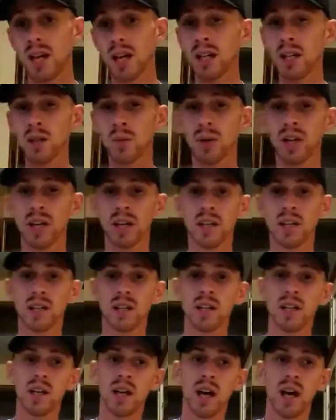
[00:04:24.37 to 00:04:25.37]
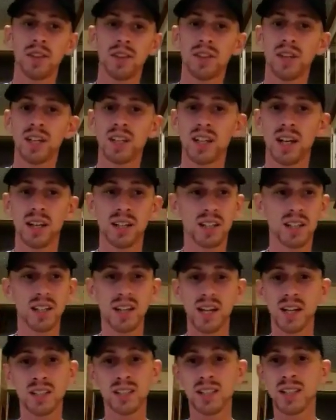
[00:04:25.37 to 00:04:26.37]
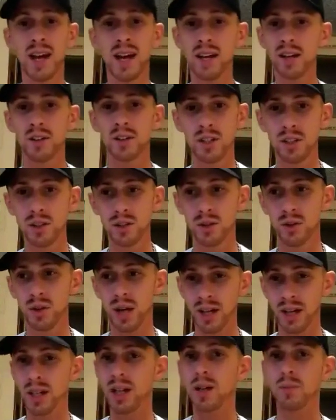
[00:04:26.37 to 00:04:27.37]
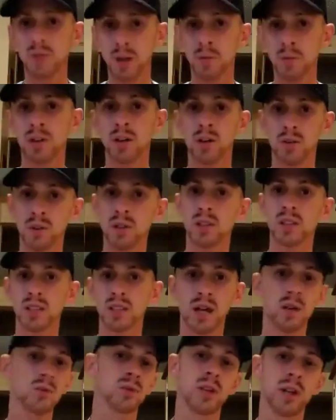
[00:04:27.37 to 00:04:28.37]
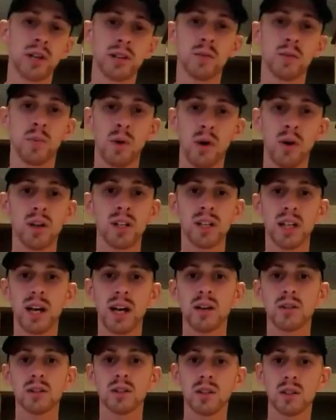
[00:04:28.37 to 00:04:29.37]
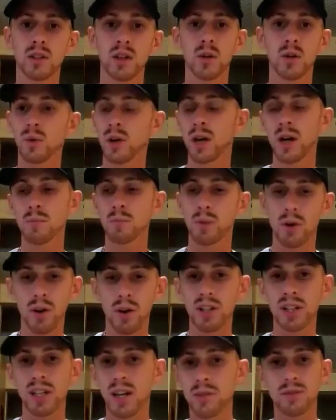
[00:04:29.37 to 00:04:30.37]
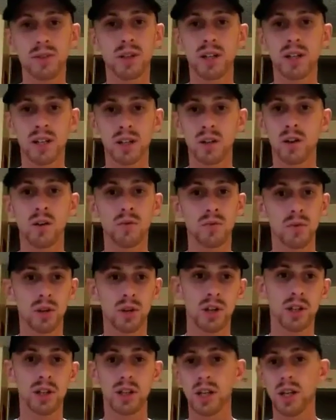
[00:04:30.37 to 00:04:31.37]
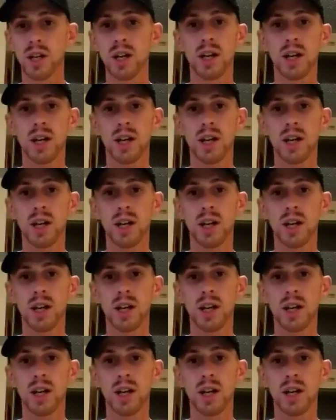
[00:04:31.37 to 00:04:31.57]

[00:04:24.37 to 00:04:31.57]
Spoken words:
Anyway, I think like the next day or two, I kept coming over because that was like the party house, you know, where I'd party after I get off work.